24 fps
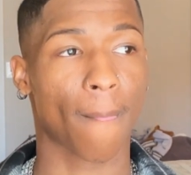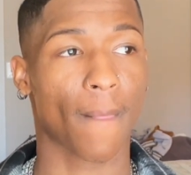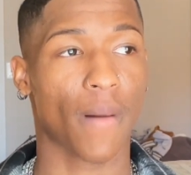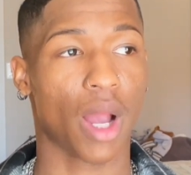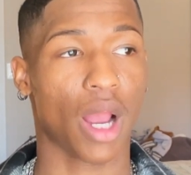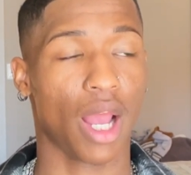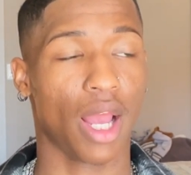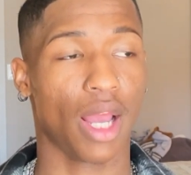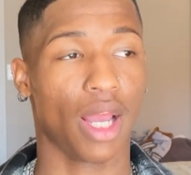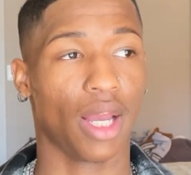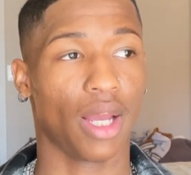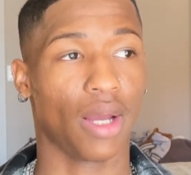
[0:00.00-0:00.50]

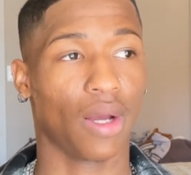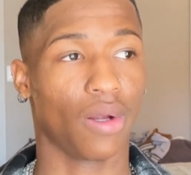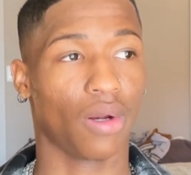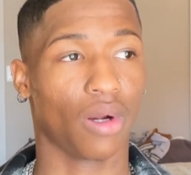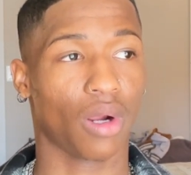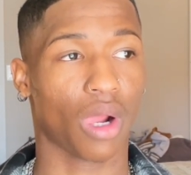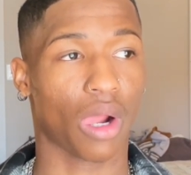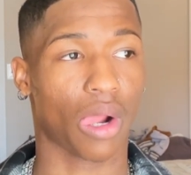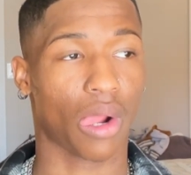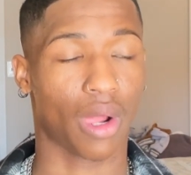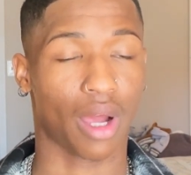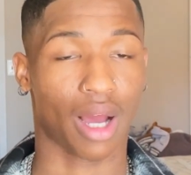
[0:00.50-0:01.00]
And
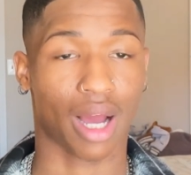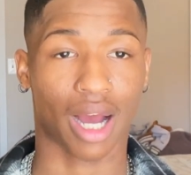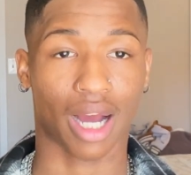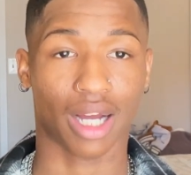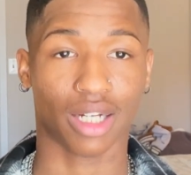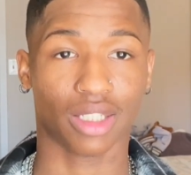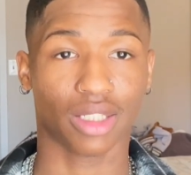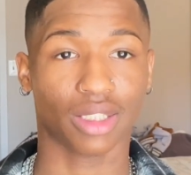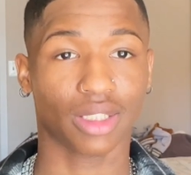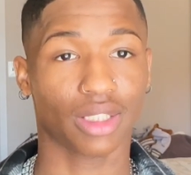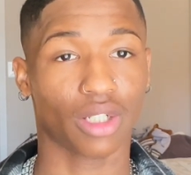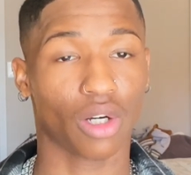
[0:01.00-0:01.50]
I
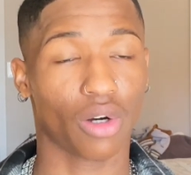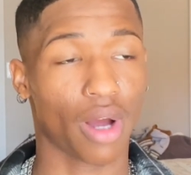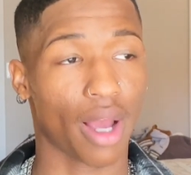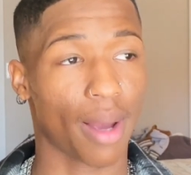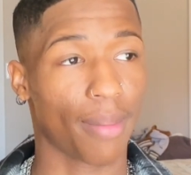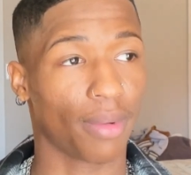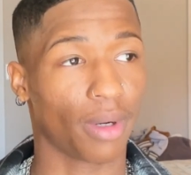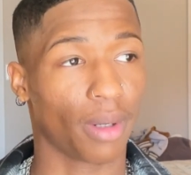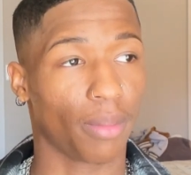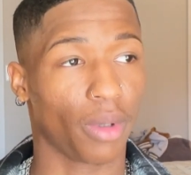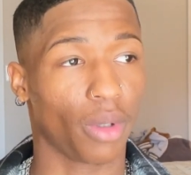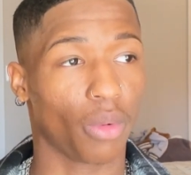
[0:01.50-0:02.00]
just so
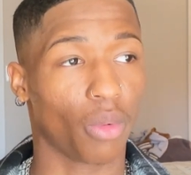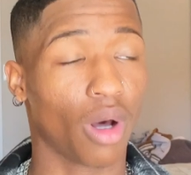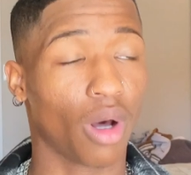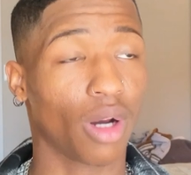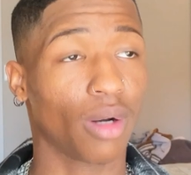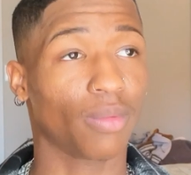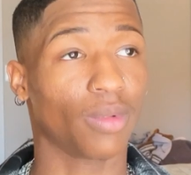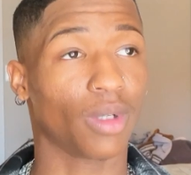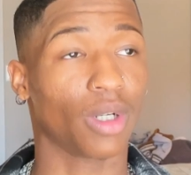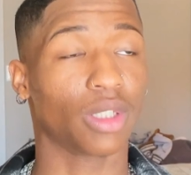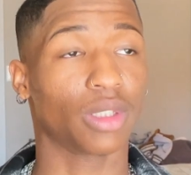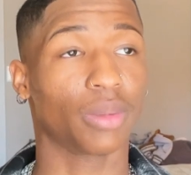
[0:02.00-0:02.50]
happen to be
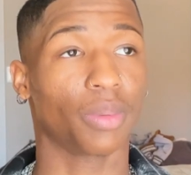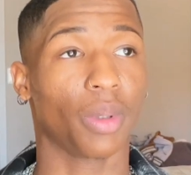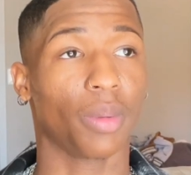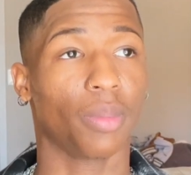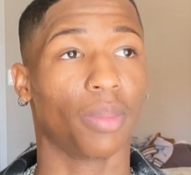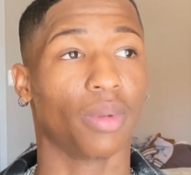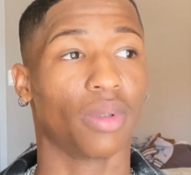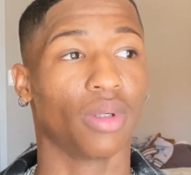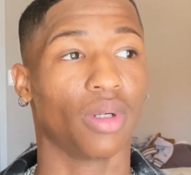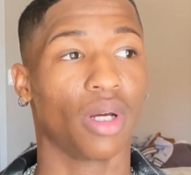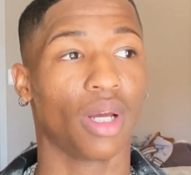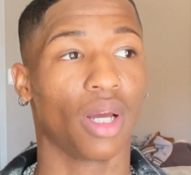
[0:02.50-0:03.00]
of those
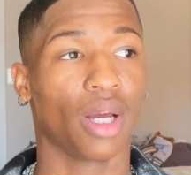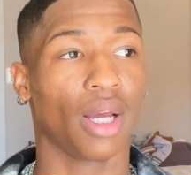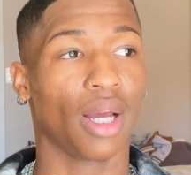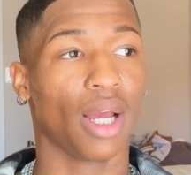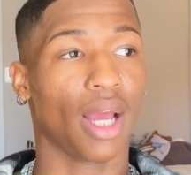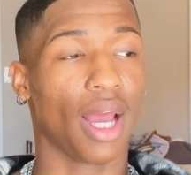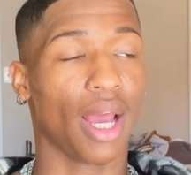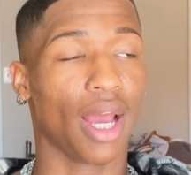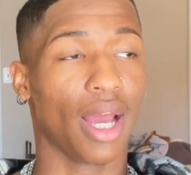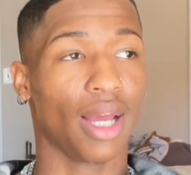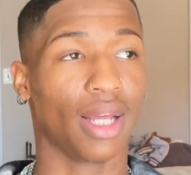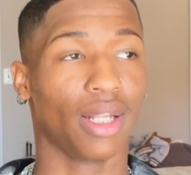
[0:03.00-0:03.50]
people
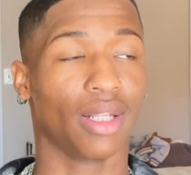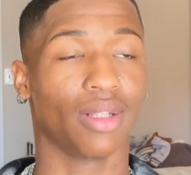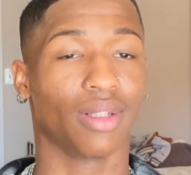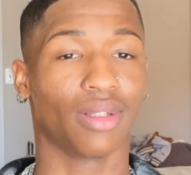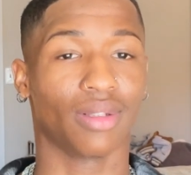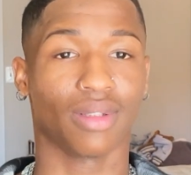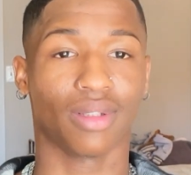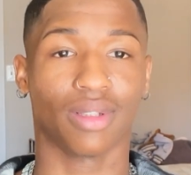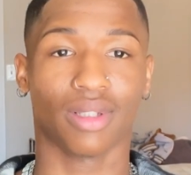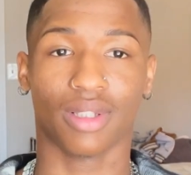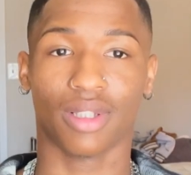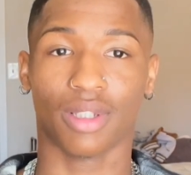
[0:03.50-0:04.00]
at
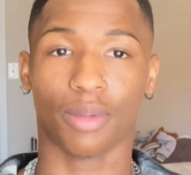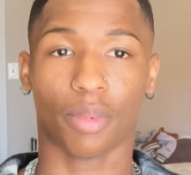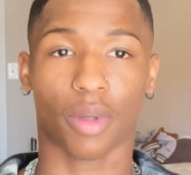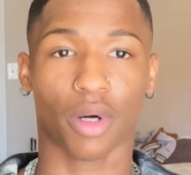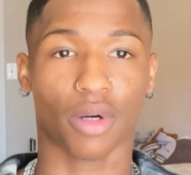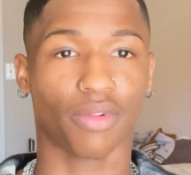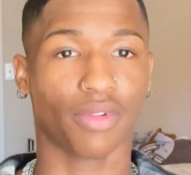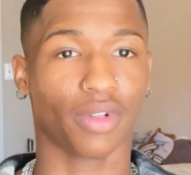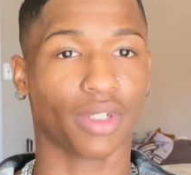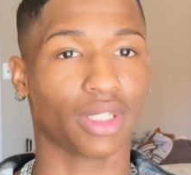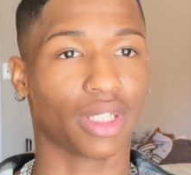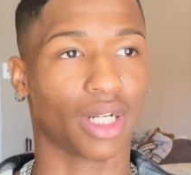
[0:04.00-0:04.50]
the
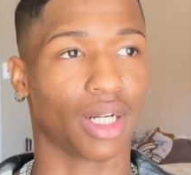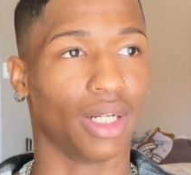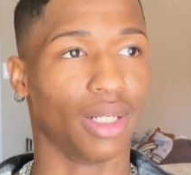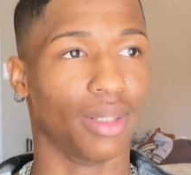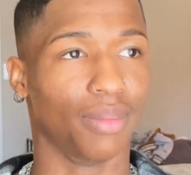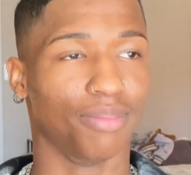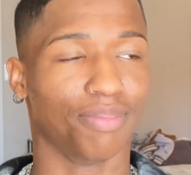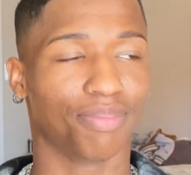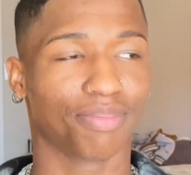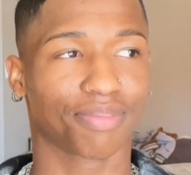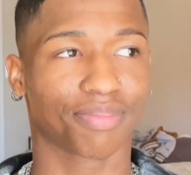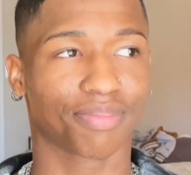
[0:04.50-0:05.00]
perfect time.